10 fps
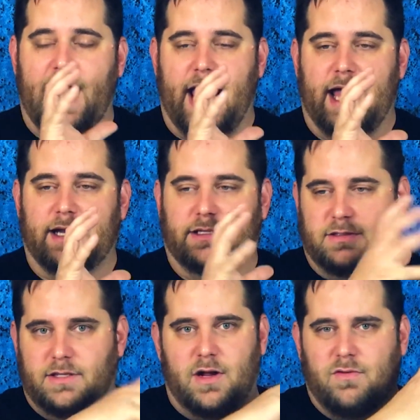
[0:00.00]
and
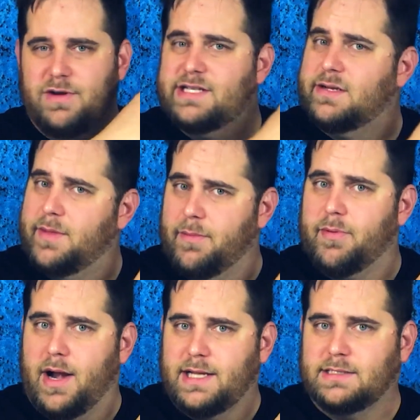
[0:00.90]
it's, you know, reasonably
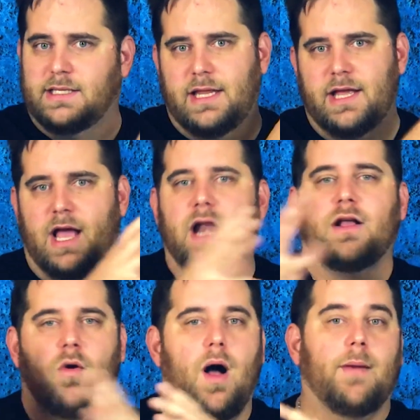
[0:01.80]
priced. And then they kind of go